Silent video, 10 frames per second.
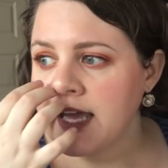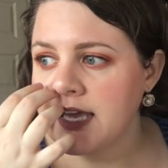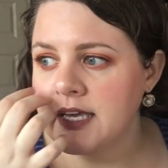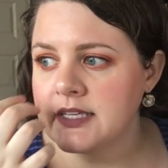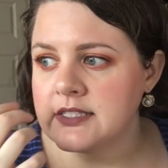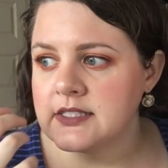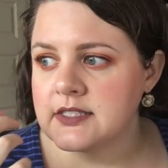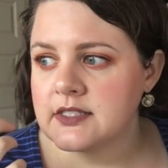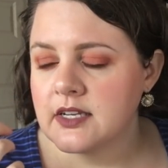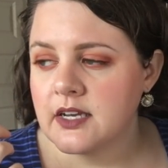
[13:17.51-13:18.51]

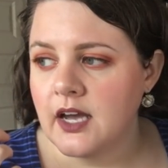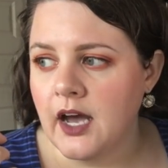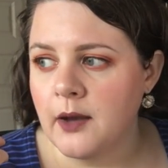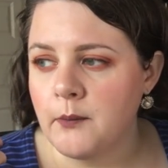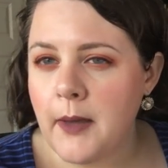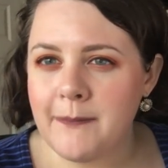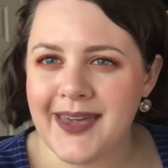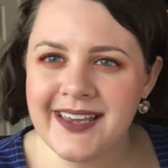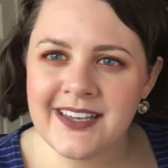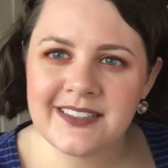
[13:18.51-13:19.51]
is um,
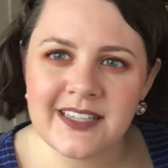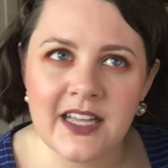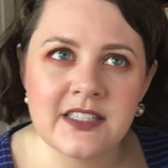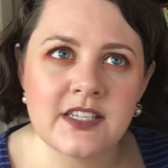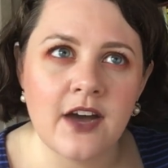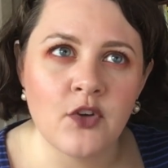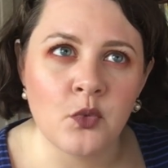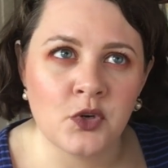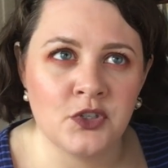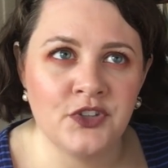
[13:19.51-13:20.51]
making sense of a
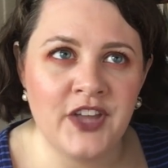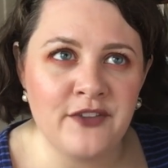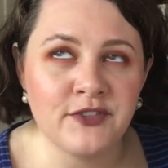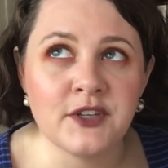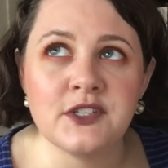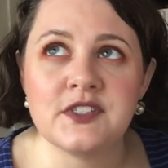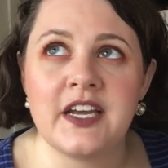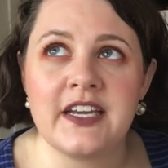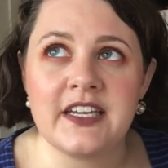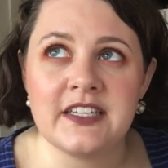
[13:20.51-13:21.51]
world that feels
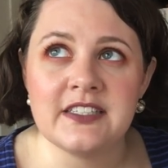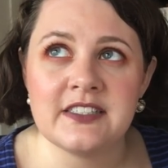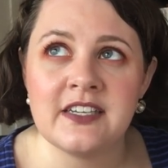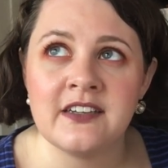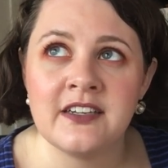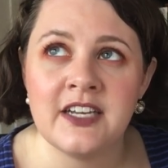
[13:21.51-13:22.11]
like it is